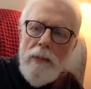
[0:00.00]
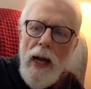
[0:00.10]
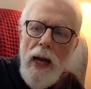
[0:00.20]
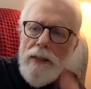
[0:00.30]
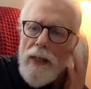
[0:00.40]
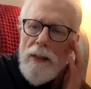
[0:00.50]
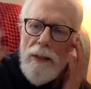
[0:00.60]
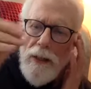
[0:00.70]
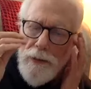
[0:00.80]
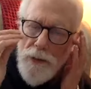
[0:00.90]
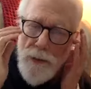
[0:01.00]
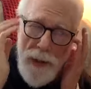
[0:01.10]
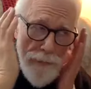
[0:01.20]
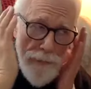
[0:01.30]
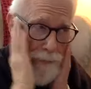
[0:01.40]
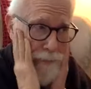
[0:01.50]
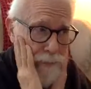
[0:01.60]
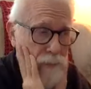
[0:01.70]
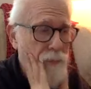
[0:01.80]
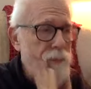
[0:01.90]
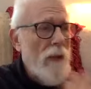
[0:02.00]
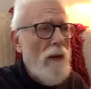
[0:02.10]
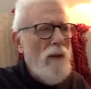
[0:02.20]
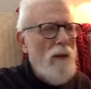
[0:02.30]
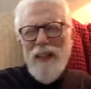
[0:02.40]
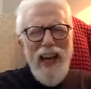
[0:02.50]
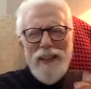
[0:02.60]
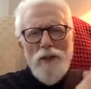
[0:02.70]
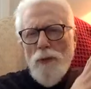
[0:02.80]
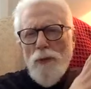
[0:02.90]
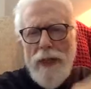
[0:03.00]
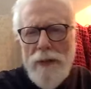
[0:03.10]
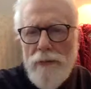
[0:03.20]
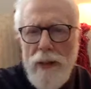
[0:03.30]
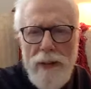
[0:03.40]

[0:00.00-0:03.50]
I take a lot of grief. Oh, well, not grief.